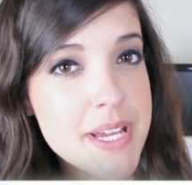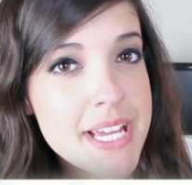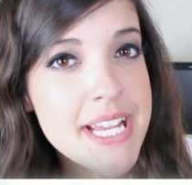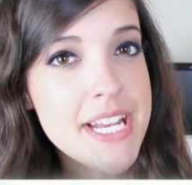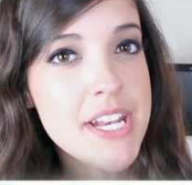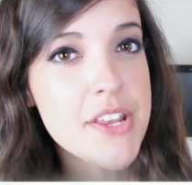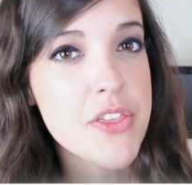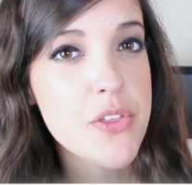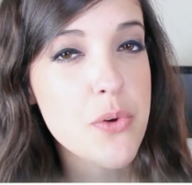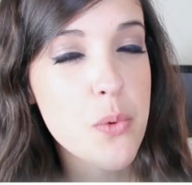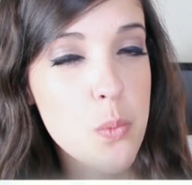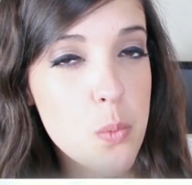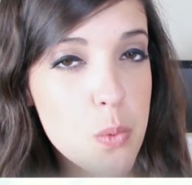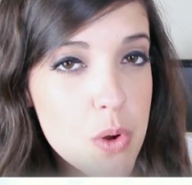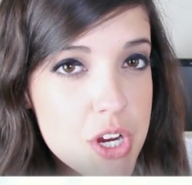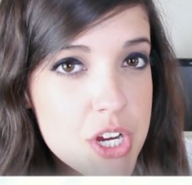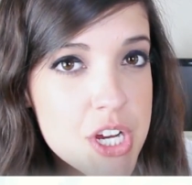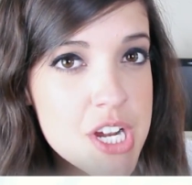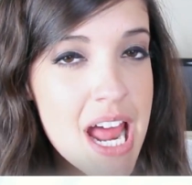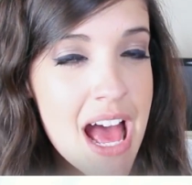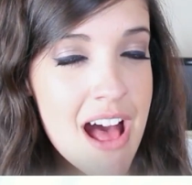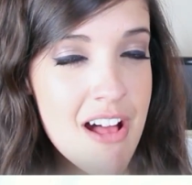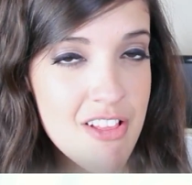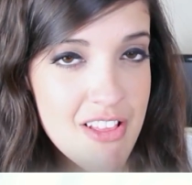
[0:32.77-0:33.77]
read the
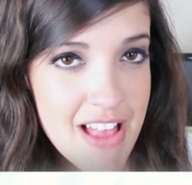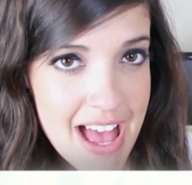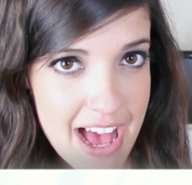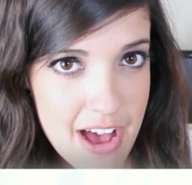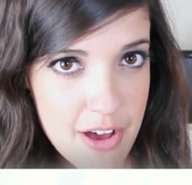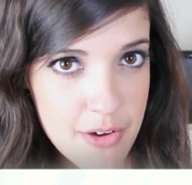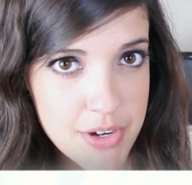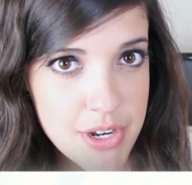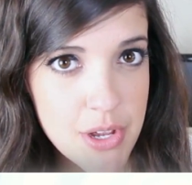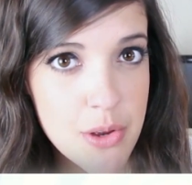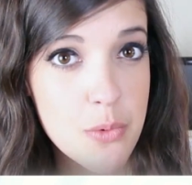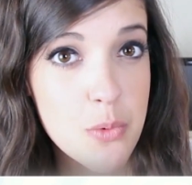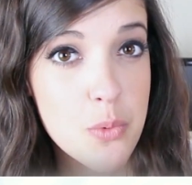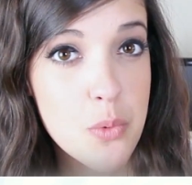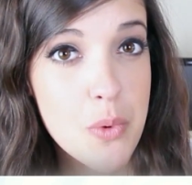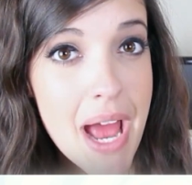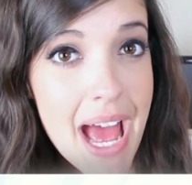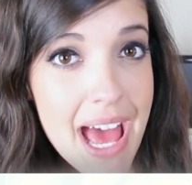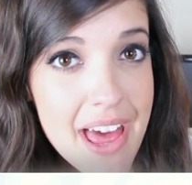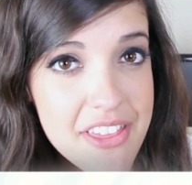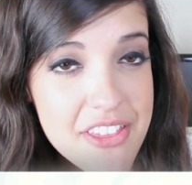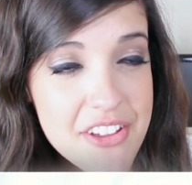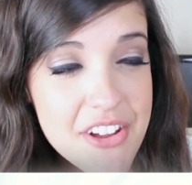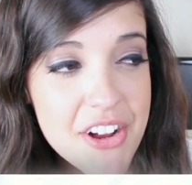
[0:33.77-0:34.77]
word out loud.
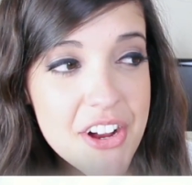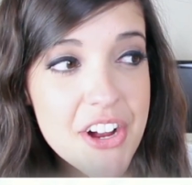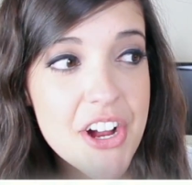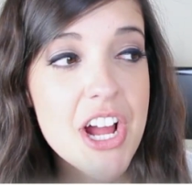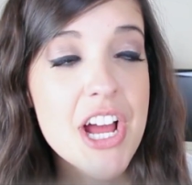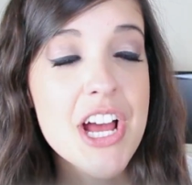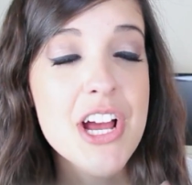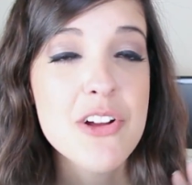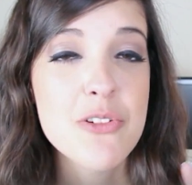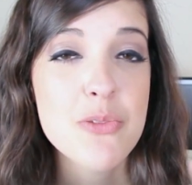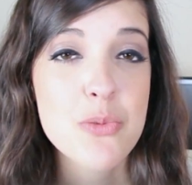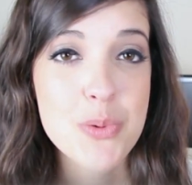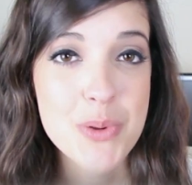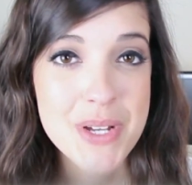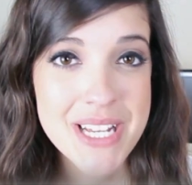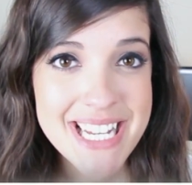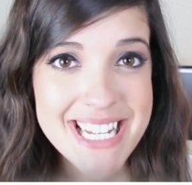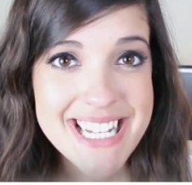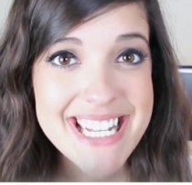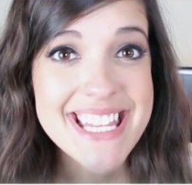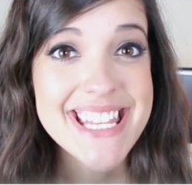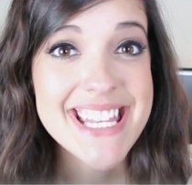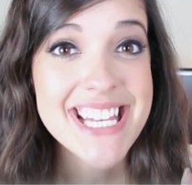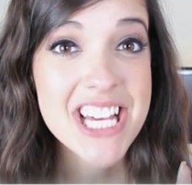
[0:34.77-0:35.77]
Rather,
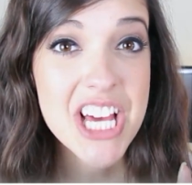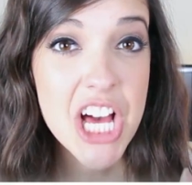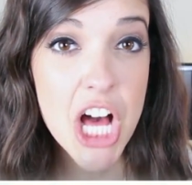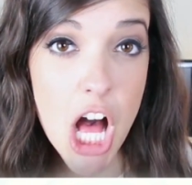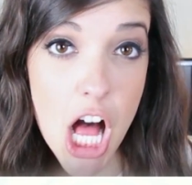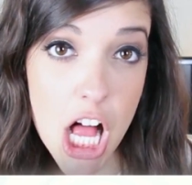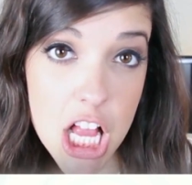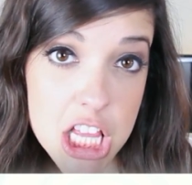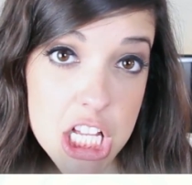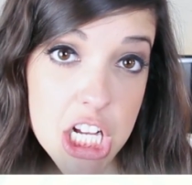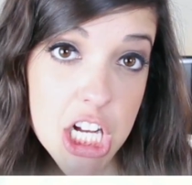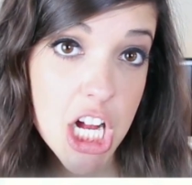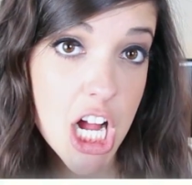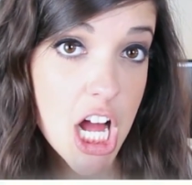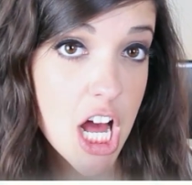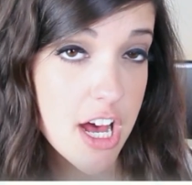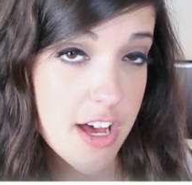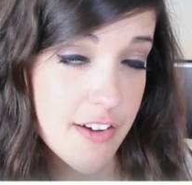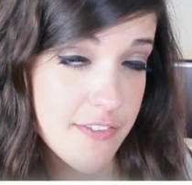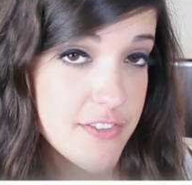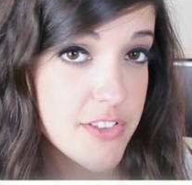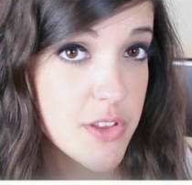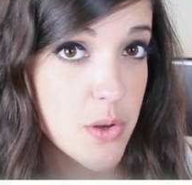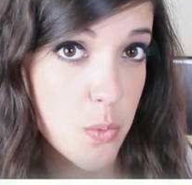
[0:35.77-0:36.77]
read the color
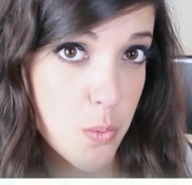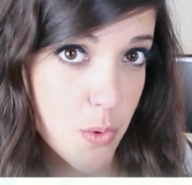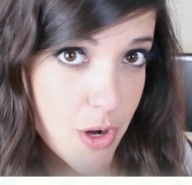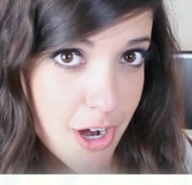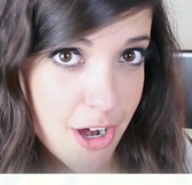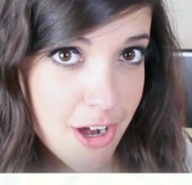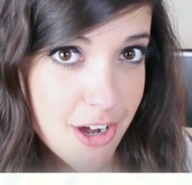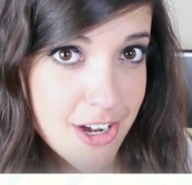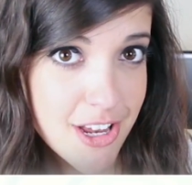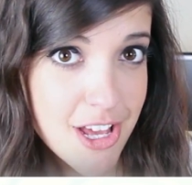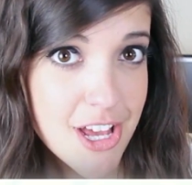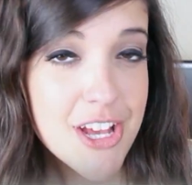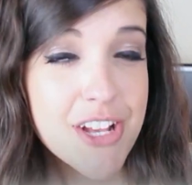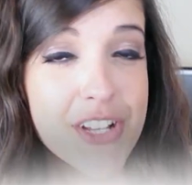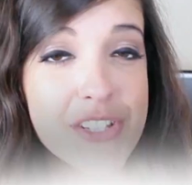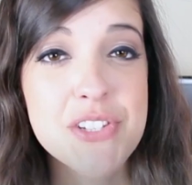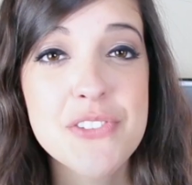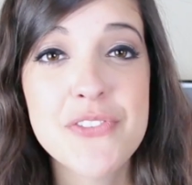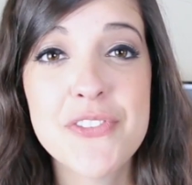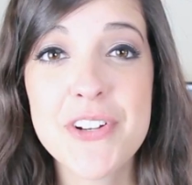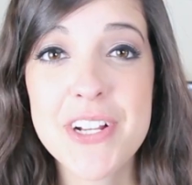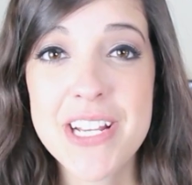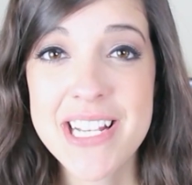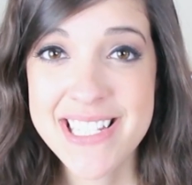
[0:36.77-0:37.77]
of the word.
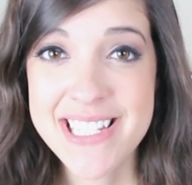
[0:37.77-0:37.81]
So for